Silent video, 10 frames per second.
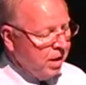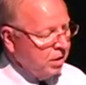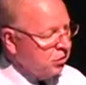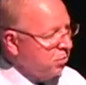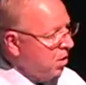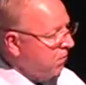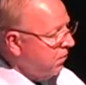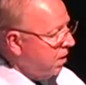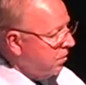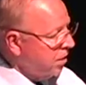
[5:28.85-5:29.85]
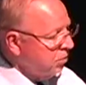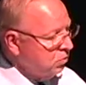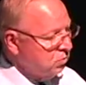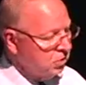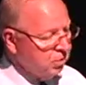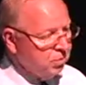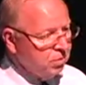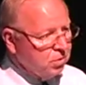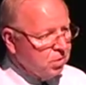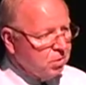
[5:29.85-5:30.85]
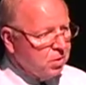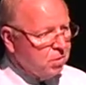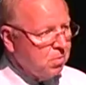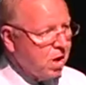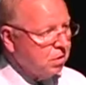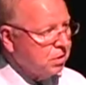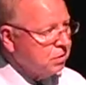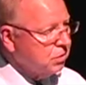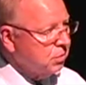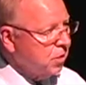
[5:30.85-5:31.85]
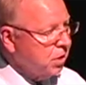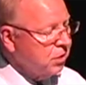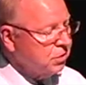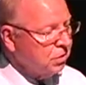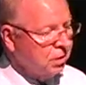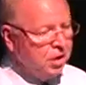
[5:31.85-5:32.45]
As a matter of fact, David was up here talking about modeling and simulation.